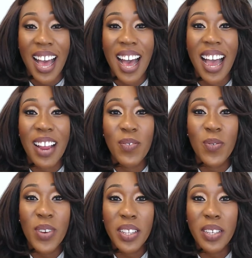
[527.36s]
I
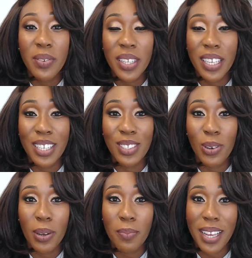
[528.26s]
really, really
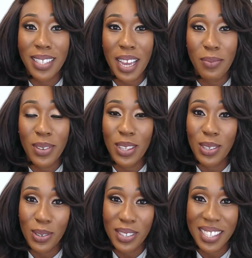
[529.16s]
enjoyed my time with the
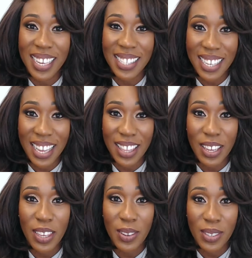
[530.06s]
Tuesdays Together
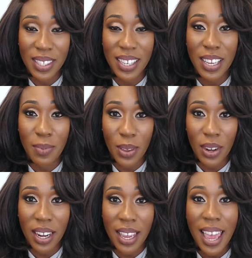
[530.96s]
Houston
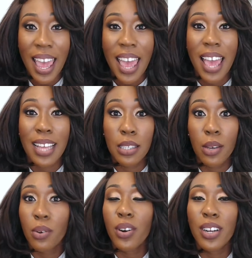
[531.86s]
community. And
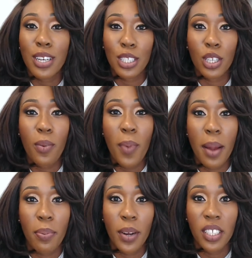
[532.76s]
so, in order to show my
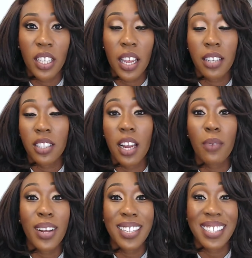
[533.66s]
appreciation, I
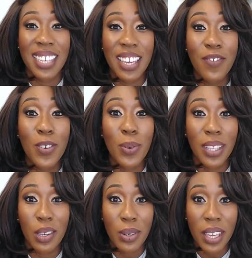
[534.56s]
wanted to give you a
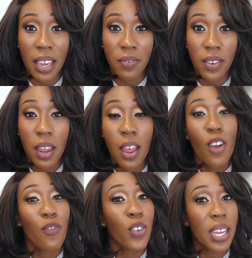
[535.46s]
little gift.
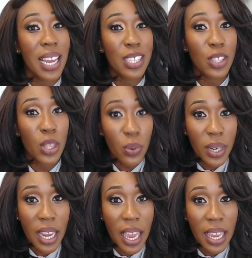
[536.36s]
For the next
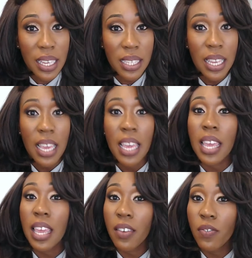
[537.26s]
three days,
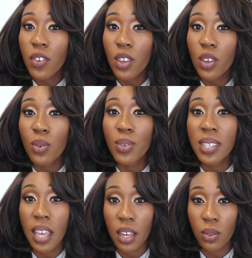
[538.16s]
if you
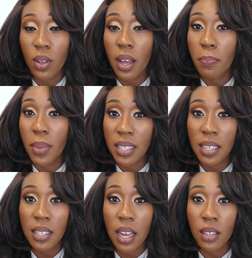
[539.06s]
schedule a
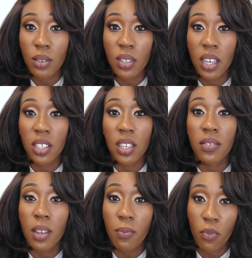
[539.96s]
business consultation of
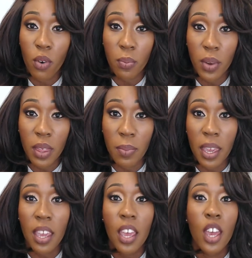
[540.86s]
some form with
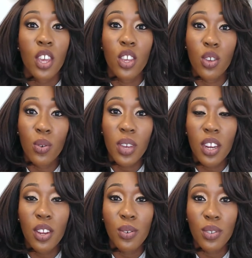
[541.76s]
me, you can
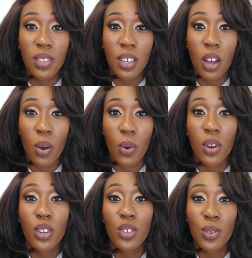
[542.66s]
use the
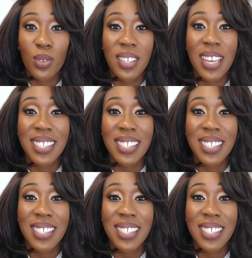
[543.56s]
code Tuesdays